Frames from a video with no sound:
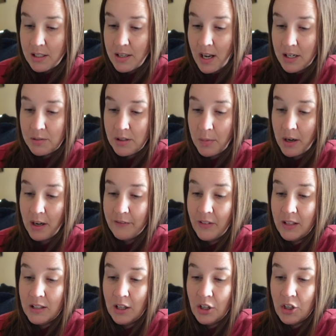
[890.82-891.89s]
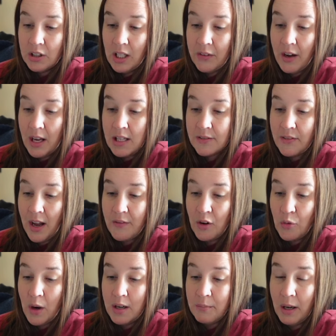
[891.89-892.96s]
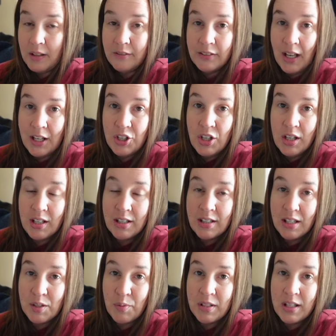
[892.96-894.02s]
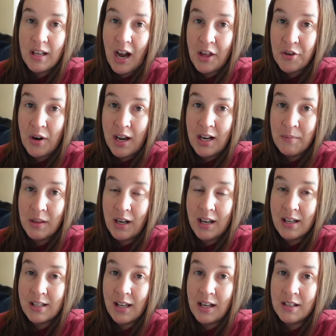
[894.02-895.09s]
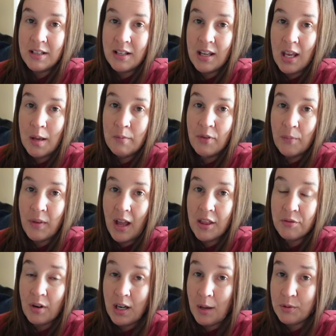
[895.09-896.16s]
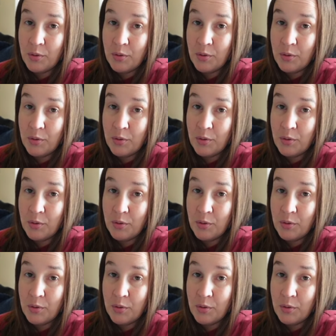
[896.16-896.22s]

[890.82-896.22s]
Next was a pair of vintage Levi's 501 Buttonfly jeans. This was the other item that I decided to keep from that ThredUp